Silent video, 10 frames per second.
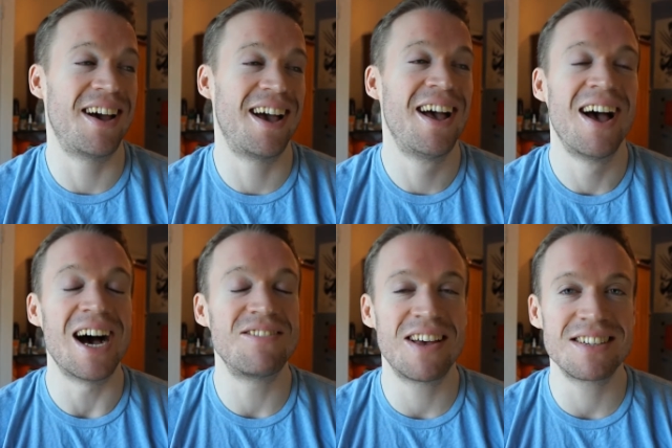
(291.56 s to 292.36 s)
like,
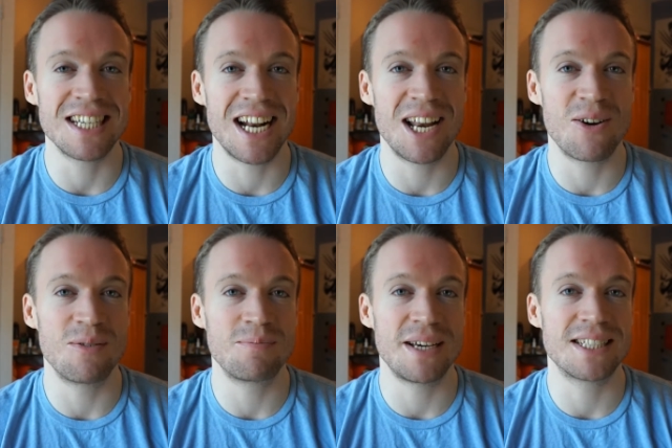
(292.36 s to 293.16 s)
I've never seen
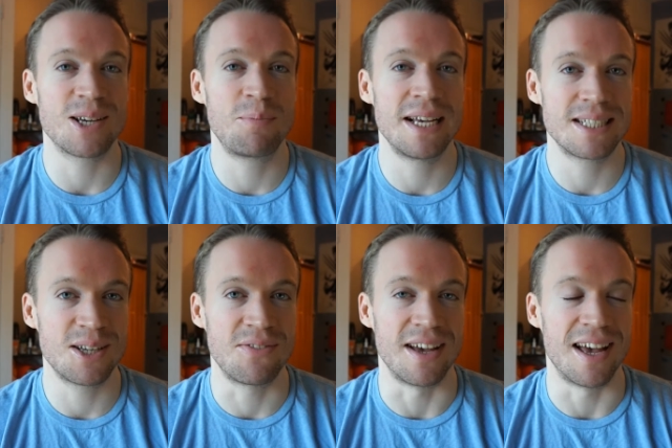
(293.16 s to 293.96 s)
anyone be so pissed
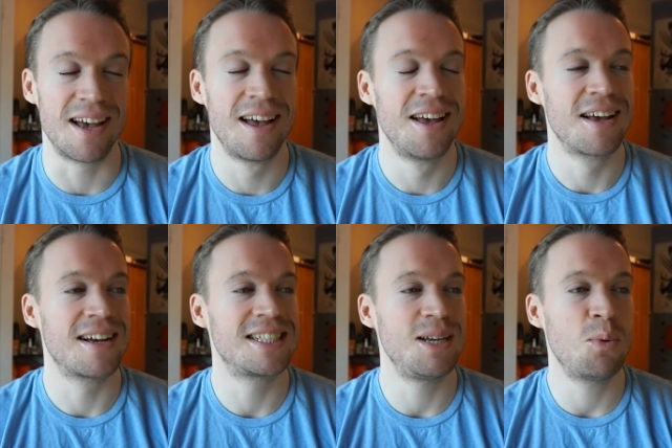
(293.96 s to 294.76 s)
off at it,
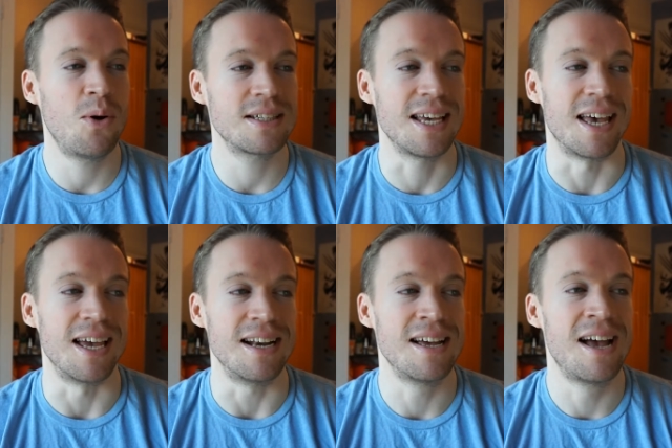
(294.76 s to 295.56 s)
because she walked
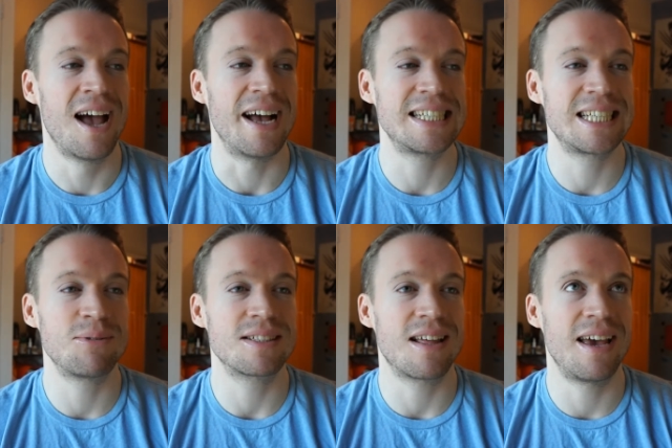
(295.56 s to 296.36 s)
in and she
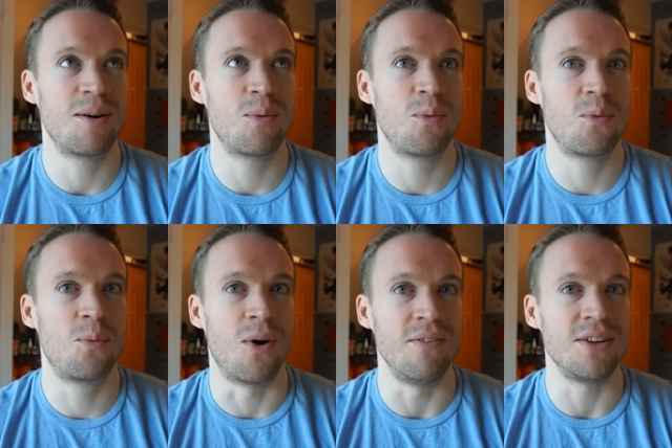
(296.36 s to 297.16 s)
was like,
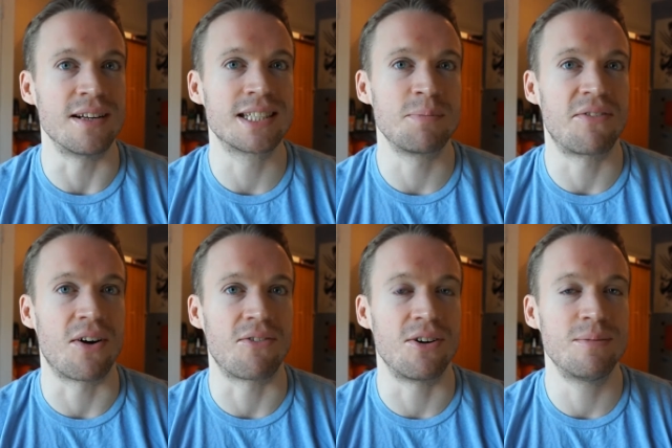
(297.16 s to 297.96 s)
what have you done to my
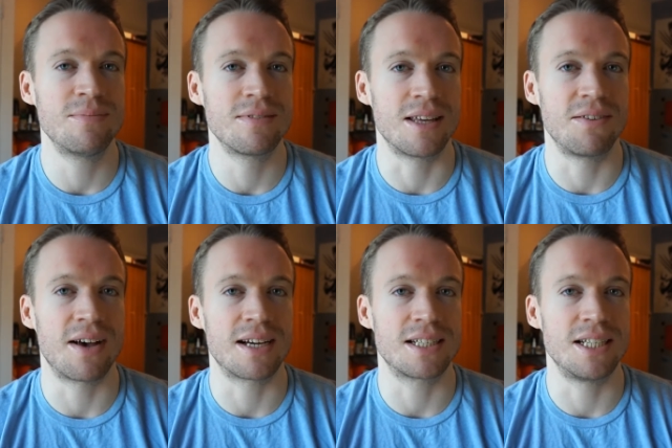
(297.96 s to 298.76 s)
front room? Like, you've
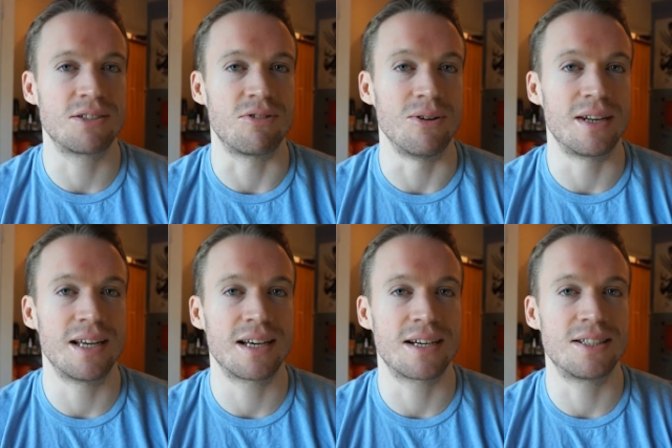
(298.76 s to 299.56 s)
actually just ruined
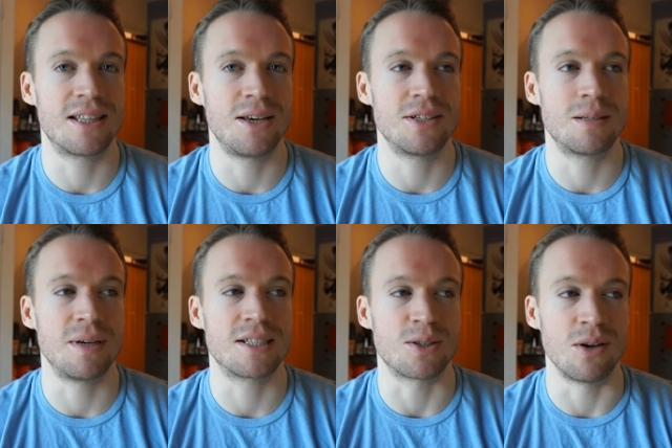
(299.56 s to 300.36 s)
it, because there used to
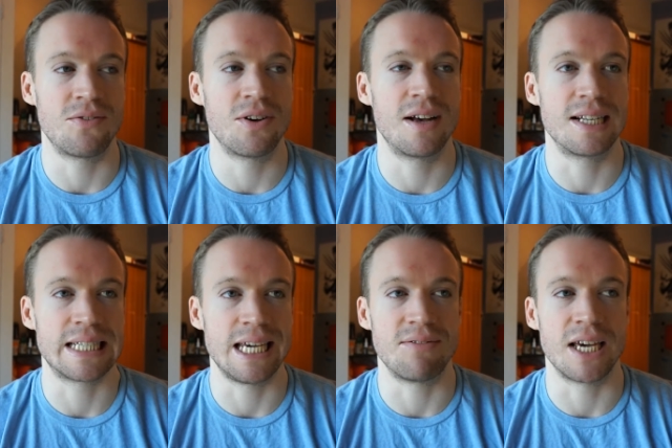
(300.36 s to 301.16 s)
be a sofa and a
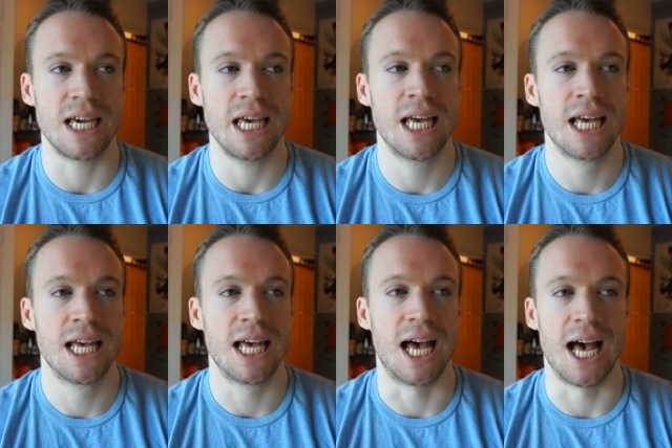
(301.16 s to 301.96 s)
T V
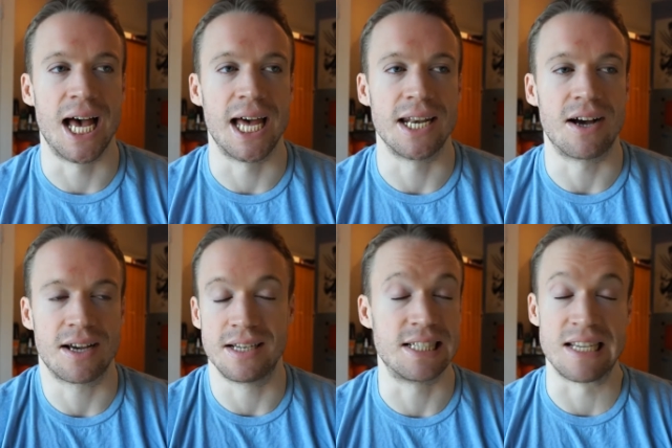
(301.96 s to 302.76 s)
and I
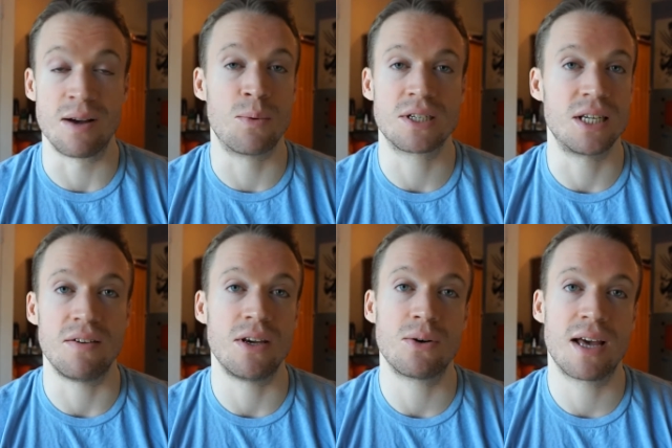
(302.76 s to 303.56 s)
could just sit and watch
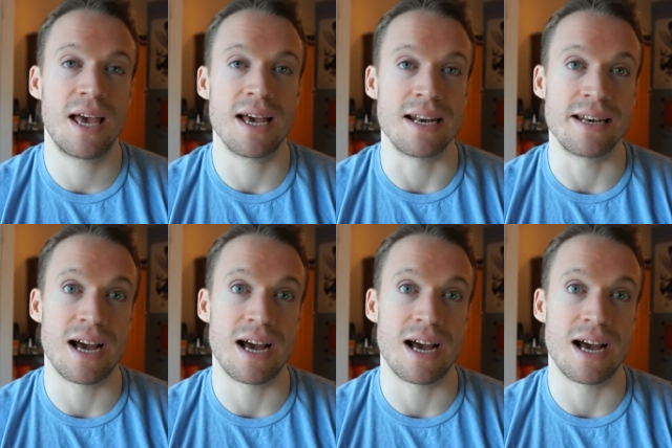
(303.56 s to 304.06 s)
T V all day, and